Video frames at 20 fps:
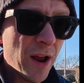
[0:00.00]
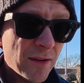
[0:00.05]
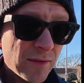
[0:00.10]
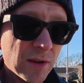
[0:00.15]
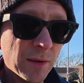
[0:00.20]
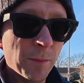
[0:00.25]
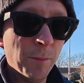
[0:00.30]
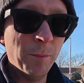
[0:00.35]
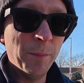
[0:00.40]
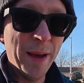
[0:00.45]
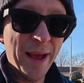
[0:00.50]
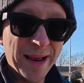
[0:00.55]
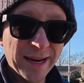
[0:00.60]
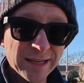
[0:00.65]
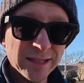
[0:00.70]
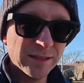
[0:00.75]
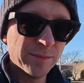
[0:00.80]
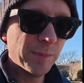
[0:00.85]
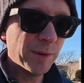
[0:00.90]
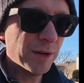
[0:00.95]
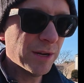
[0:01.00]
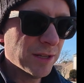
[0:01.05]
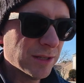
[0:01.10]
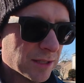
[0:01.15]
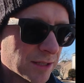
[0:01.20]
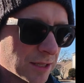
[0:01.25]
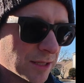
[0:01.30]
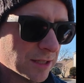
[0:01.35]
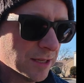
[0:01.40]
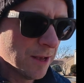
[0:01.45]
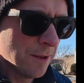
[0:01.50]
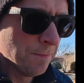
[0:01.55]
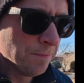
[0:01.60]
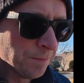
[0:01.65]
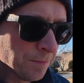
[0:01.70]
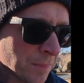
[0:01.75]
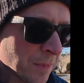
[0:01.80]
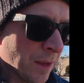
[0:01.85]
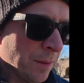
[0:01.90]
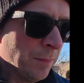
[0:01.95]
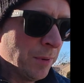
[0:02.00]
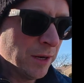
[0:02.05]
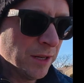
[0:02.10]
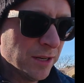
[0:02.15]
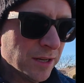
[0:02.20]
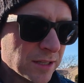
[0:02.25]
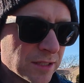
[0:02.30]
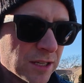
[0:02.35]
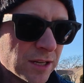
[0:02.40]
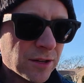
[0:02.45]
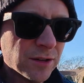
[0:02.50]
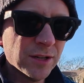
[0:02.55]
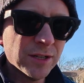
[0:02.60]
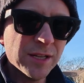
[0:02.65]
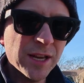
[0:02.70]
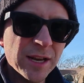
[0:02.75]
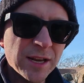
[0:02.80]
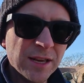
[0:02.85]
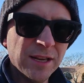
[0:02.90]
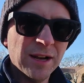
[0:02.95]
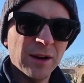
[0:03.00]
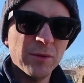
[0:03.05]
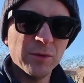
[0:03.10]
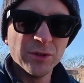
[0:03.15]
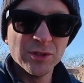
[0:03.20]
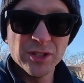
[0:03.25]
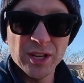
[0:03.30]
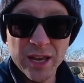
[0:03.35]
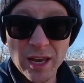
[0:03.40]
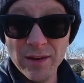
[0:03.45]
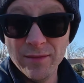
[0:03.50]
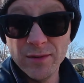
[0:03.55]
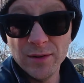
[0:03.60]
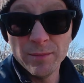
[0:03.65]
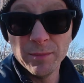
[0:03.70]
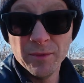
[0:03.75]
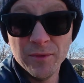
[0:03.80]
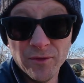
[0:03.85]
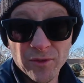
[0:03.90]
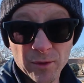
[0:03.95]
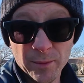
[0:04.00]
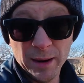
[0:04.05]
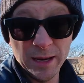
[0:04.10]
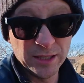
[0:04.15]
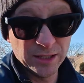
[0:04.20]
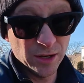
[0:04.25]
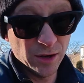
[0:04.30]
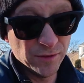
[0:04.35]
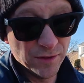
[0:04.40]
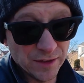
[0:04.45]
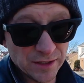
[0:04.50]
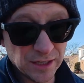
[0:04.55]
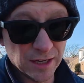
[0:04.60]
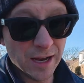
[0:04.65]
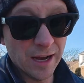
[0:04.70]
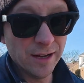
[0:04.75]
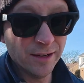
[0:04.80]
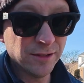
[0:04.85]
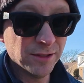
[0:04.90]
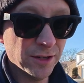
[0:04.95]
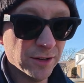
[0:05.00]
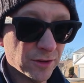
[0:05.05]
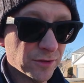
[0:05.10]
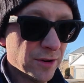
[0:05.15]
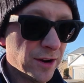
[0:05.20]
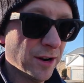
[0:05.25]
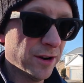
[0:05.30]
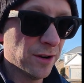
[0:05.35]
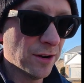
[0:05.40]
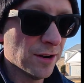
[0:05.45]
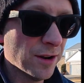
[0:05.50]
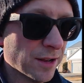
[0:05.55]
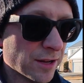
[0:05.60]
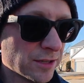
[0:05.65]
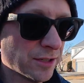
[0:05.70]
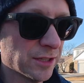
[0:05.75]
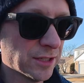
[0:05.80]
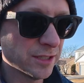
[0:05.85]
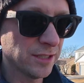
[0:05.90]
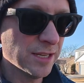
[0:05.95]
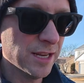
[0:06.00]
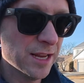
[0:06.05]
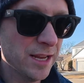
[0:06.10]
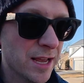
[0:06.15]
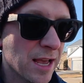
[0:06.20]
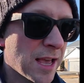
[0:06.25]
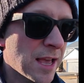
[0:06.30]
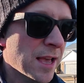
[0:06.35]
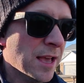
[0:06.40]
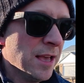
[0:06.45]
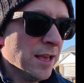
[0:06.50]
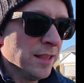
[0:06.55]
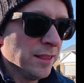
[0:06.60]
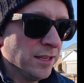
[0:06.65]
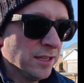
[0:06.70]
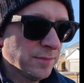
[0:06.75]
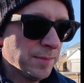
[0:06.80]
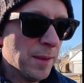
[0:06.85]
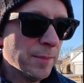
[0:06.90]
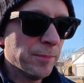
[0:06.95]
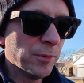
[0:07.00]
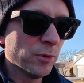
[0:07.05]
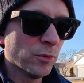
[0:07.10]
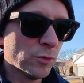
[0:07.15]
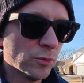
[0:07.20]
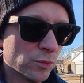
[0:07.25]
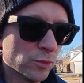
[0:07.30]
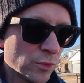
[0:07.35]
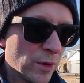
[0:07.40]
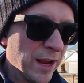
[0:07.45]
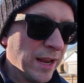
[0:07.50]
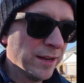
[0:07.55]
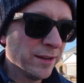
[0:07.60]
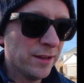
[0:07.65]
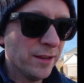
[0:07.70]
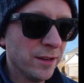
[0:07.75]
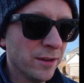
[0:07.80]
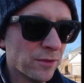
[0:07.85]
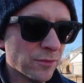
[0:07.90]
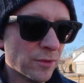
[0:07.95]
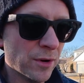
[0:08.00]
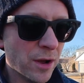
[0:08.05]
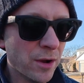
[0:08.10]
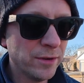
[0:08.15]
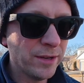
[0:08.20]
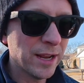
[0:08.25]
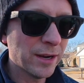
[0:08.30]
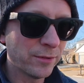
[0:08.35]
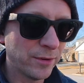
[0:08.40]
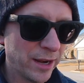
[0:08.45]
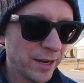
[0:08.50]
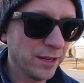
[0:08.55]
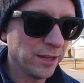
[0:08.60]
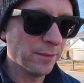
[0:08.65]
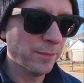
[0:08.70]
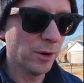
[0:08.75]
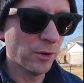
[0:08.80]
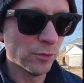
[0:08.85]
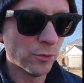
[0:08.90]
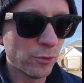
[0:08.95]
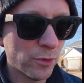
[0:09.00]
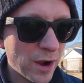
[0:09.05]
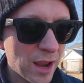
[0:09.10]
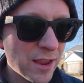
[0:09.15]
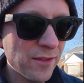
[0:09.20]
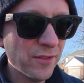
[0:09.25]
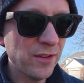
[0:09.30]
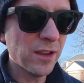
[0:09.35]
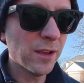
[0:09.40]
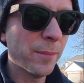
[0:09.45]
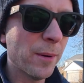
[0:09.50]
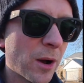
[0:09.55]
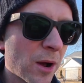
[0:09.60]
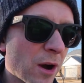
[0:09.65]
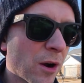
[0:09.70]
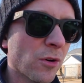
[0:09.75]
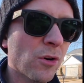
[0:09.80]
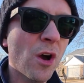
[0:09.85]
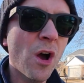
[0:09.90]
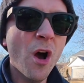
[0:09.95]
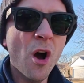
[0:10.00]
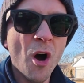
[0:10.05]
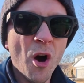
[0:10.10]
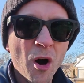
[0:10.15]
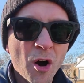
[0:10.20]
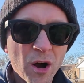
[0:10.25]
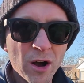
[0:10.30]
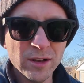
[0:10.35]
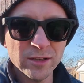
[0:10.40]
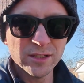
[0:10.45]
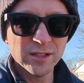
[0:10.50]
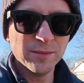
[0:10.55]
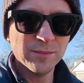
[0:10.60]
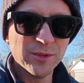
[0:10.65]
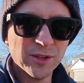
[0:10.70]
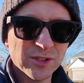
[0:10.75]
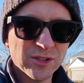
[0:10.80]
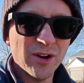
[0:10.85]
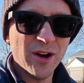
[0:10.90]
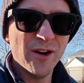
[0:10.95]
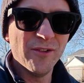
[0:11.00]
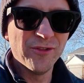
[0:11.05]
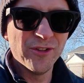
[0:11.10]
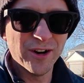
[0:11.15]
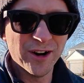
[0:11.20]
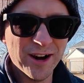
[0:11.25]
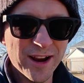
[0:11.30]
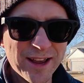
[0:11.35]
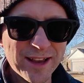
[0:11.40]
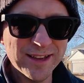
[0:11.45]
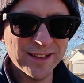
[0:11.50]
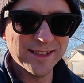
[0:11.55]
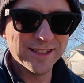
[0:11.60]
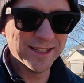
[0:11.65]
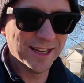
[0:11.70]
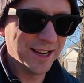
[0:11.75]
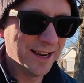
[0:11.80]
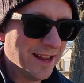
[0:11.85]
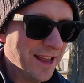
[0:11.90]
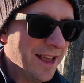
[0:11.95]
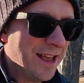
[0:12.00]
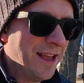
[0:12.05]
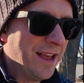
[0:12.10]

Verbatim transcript: are having bad experiences, but it is irritating, I will say, even for myself as a content creator, to see these people ranting and not ranting, but raving about how awesome the software is and